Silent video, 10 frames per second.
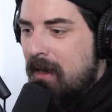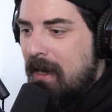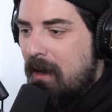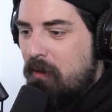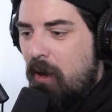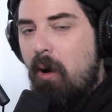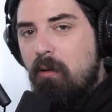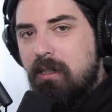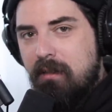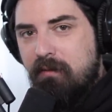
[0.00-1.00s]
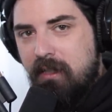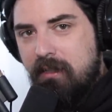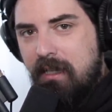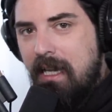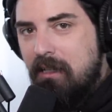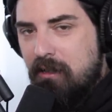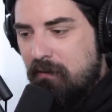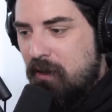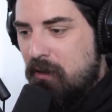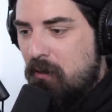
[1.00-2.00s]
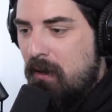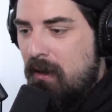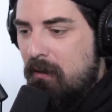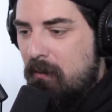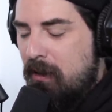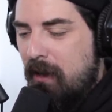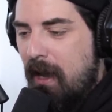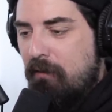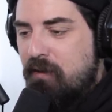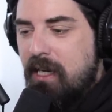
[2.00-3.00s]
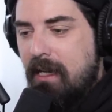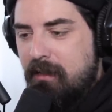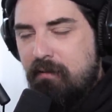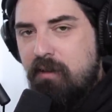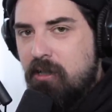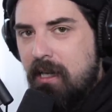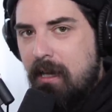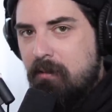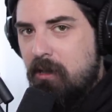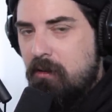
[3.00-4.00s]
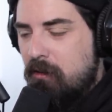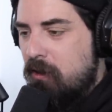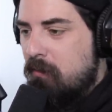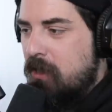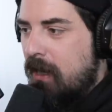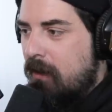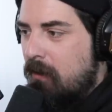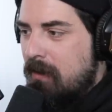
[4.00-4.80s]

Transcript: Now, the host of this interview with the F G S, the Future Game Show YouTube channel,